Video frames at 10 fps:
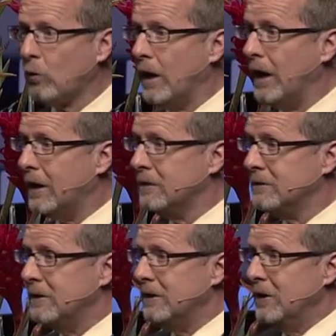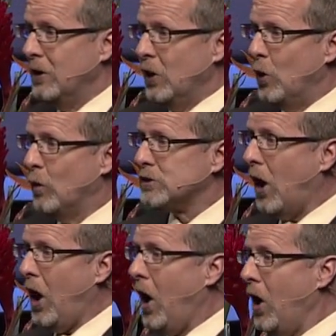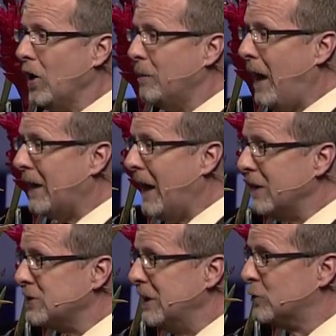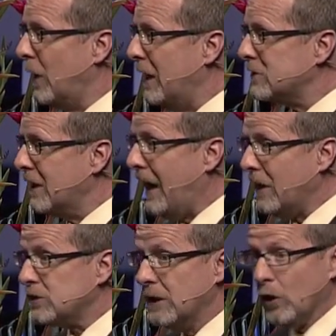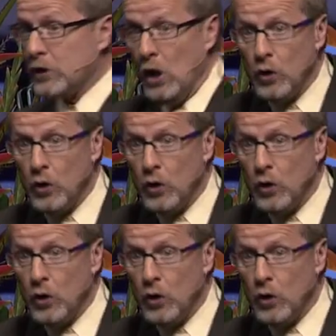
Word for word: red who was all about how she dressed and how she looked,